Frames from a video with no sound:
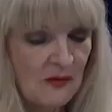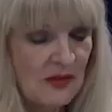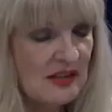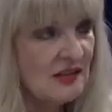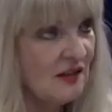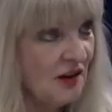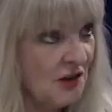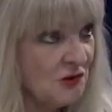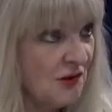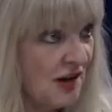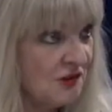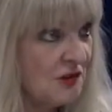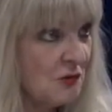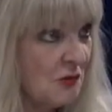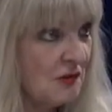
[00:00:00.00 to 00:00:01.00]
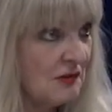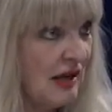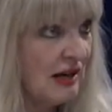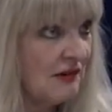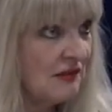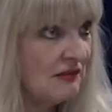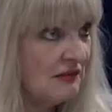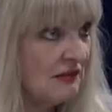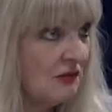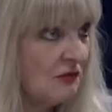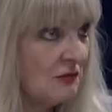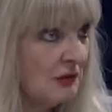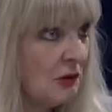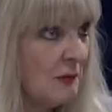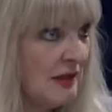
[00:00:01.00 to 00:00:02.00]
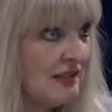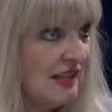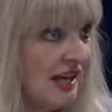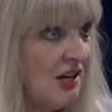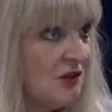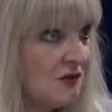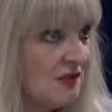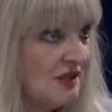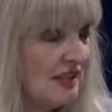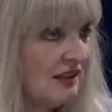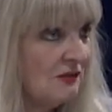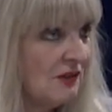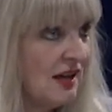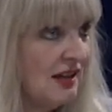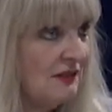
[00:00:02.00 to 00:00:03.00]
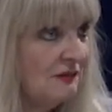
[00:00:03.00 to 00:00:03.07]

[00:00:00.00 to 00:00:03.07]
these contractors were kind of a little bit dangerous then, right?